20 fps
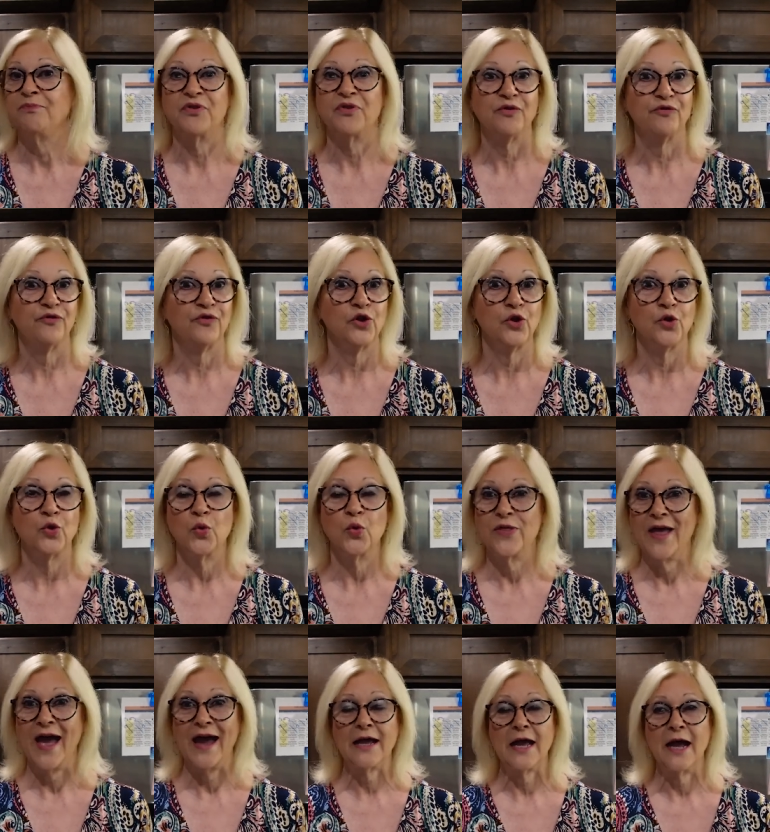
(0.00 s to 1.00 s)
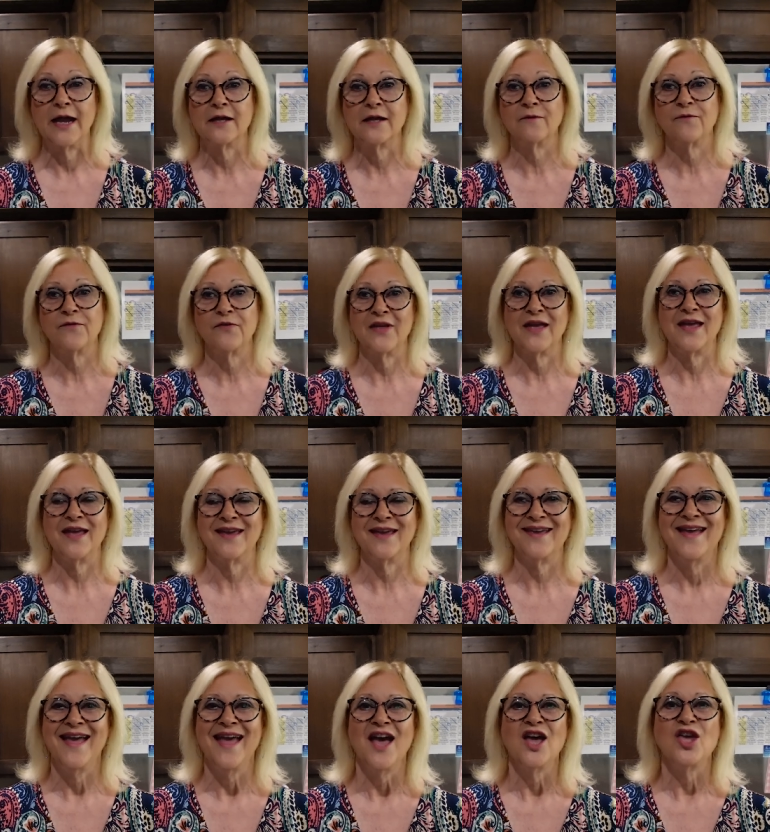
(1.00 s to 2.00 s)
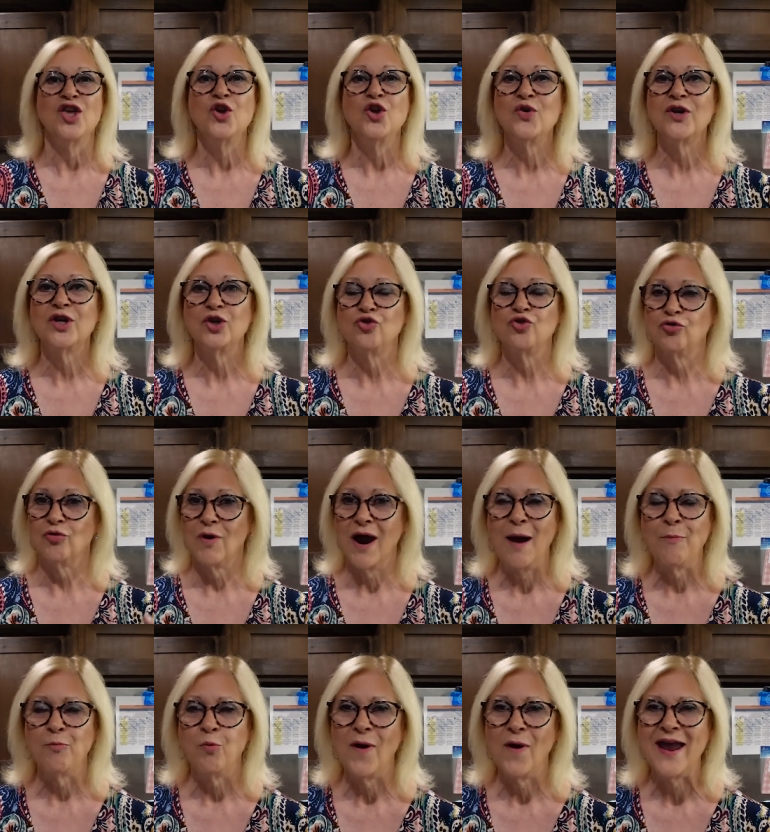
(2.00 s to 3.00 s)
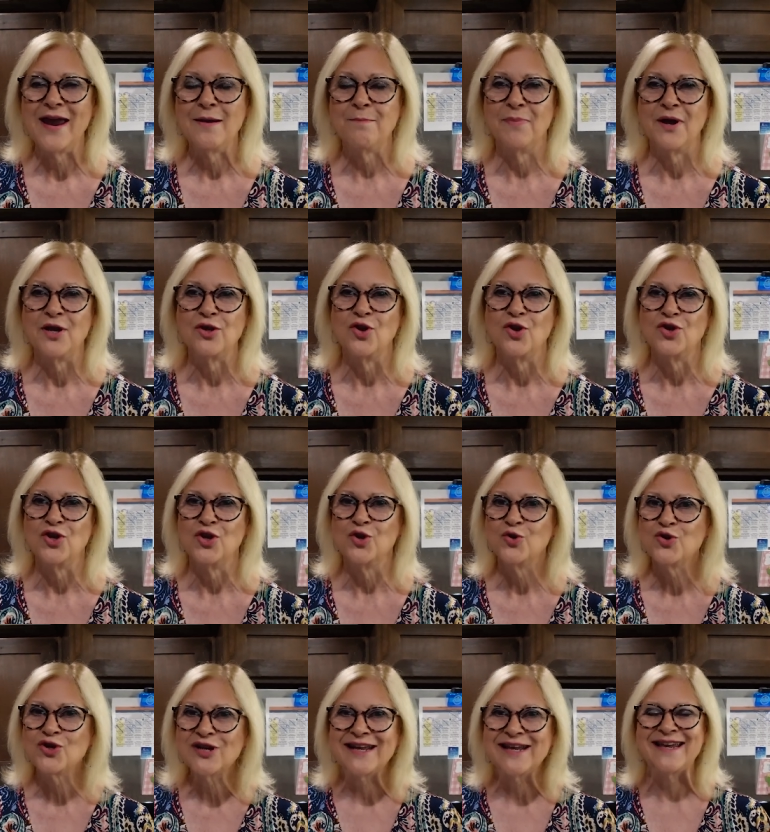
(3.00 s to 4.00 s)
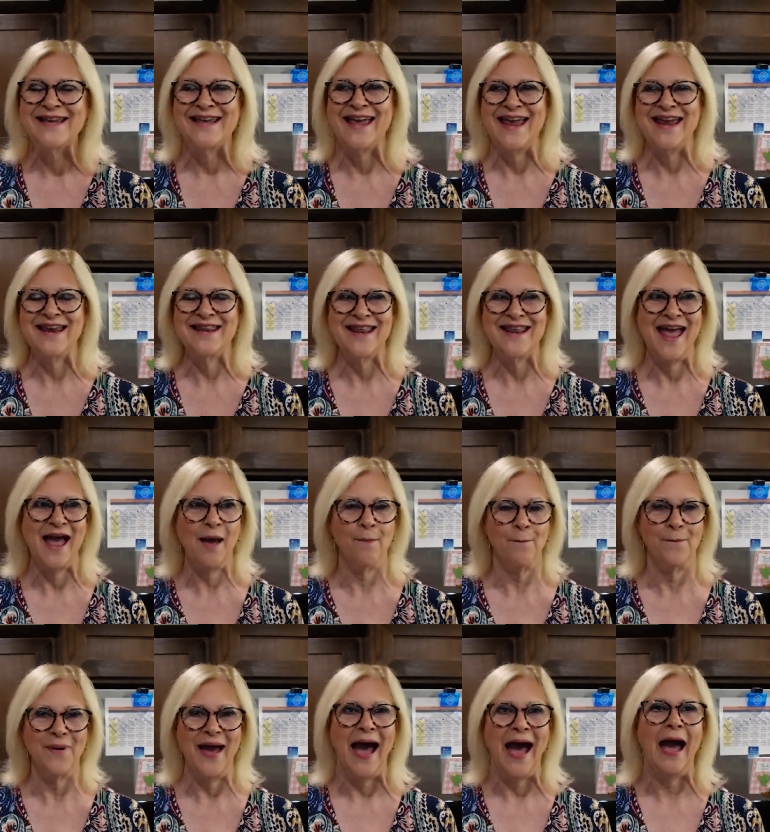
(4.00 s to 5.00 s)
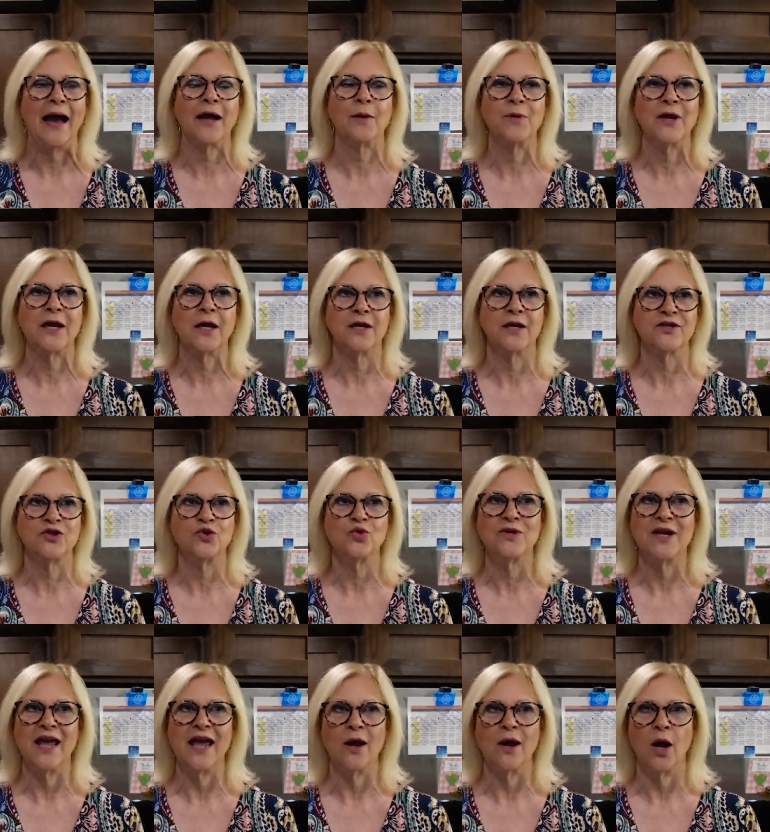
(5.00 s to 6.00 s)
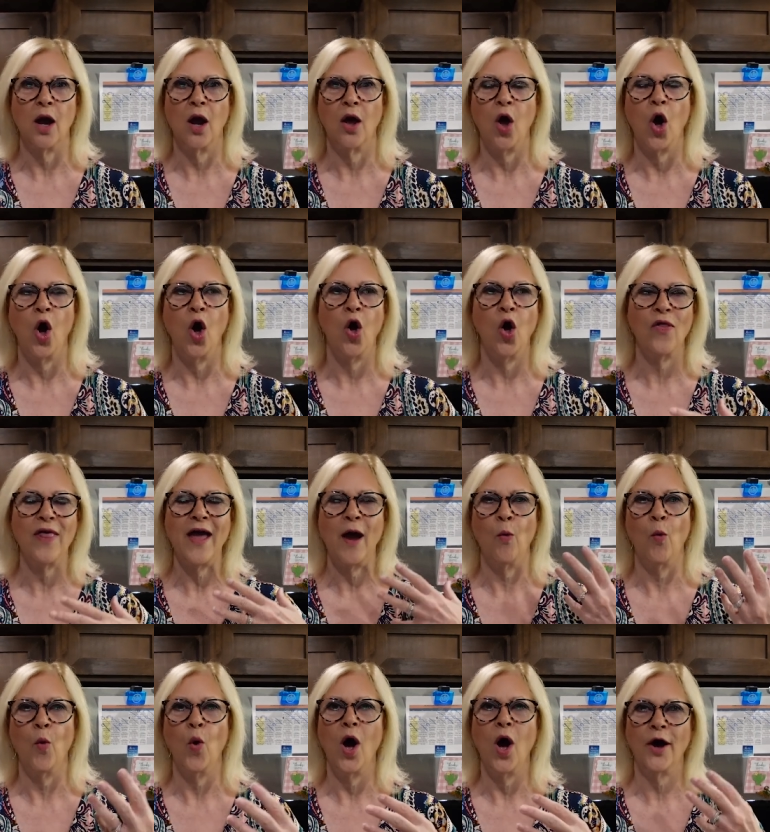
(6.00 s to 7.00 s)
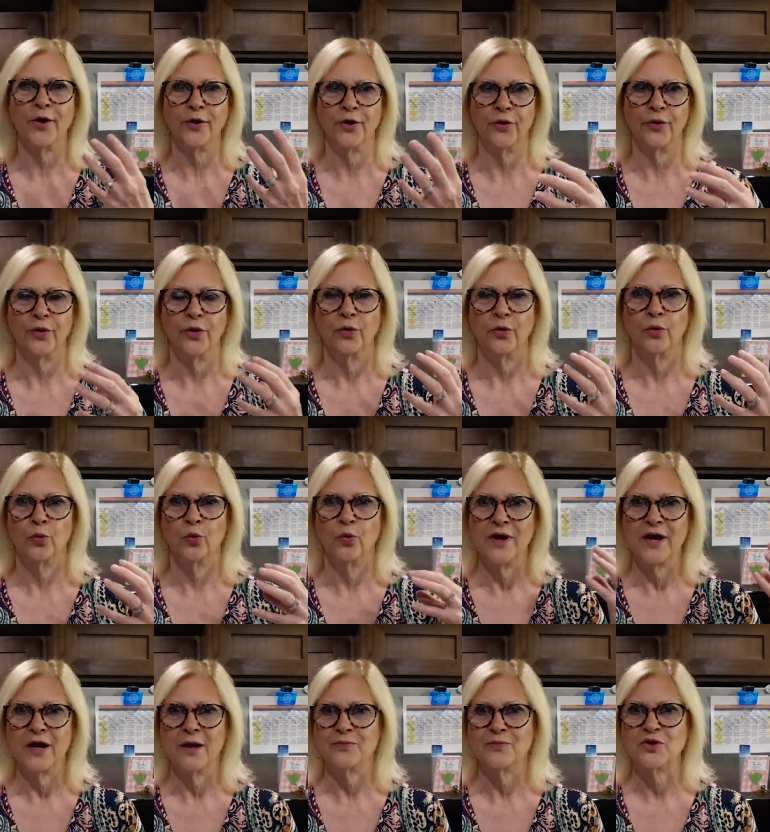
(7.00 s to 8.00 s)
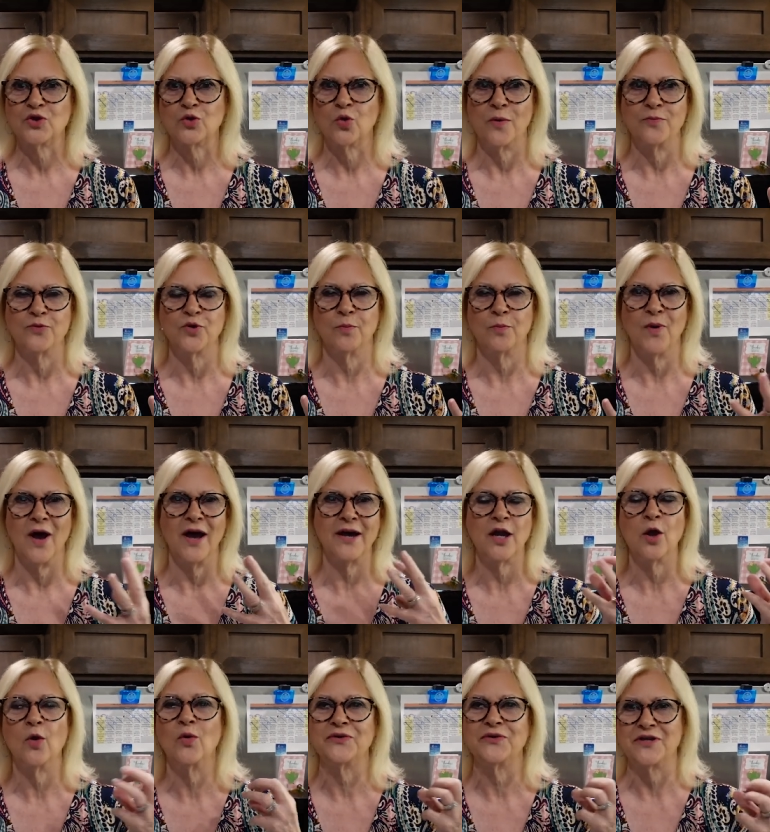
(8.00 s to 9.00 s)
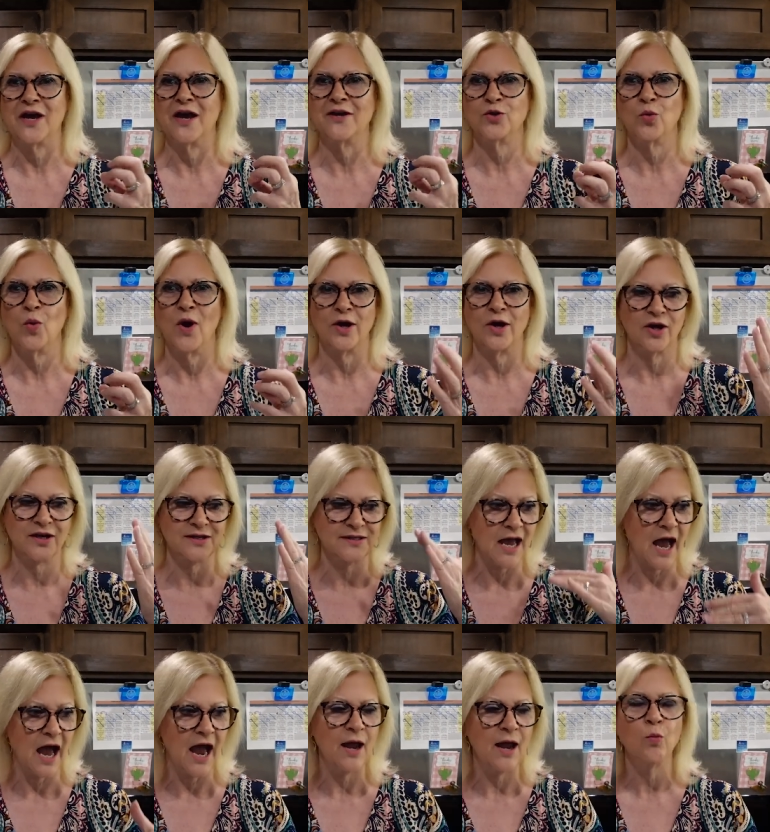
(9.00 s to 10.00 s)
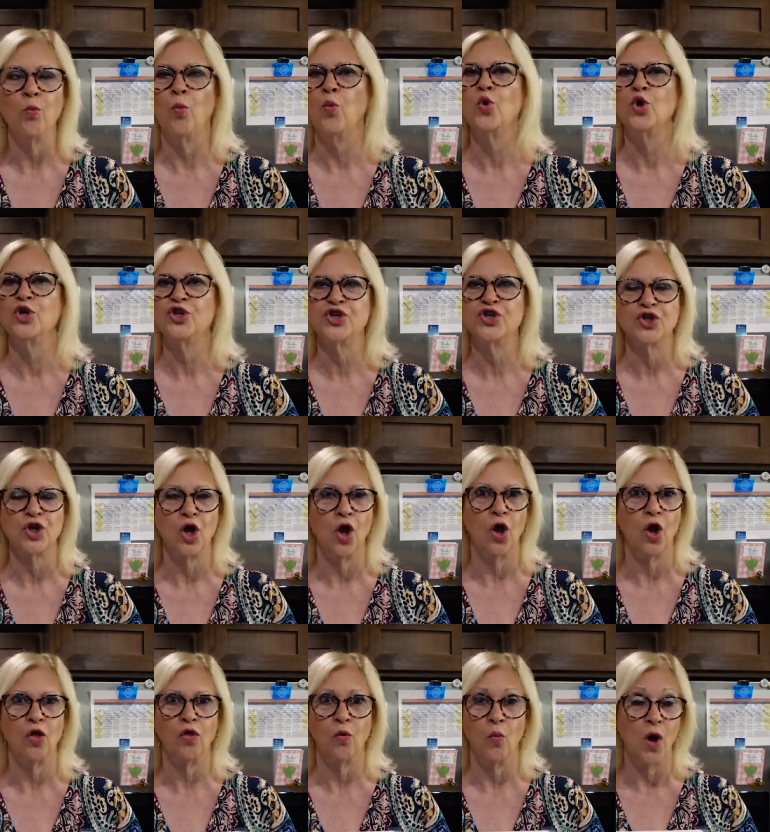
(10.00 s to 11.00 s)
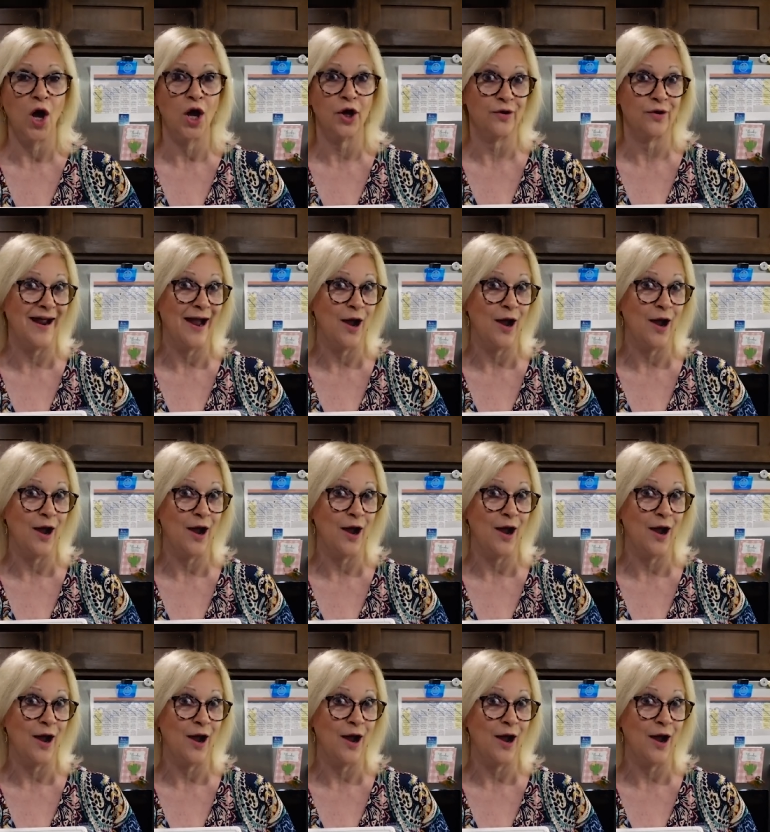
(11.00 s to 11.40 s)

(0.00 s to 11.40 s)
the flu, that kind of thing, you can drop weight, but you usually gain that back because you get all that water reabsorbed. Your body holds on to water because I whooshed all the water